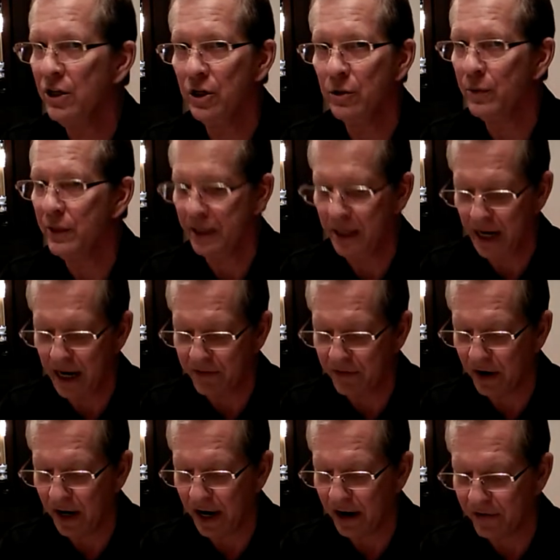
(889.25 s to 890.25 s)
you would
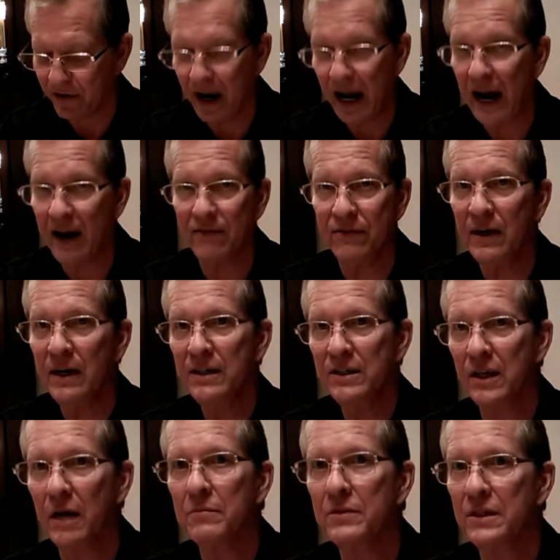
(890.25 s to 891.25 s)
never ever have
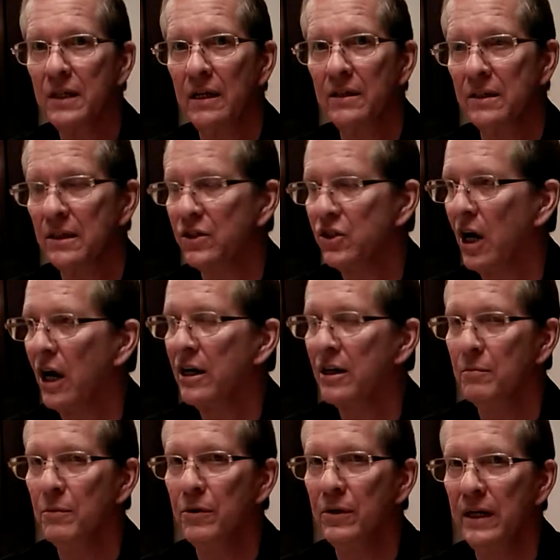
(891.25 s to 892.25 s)
some sense that
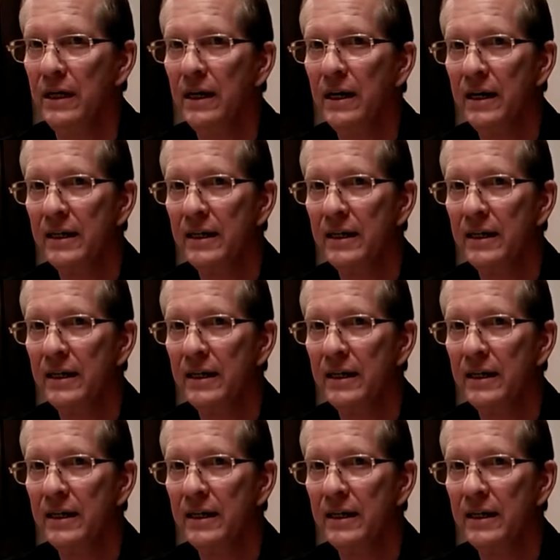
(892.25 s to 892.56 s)
Shakyamuni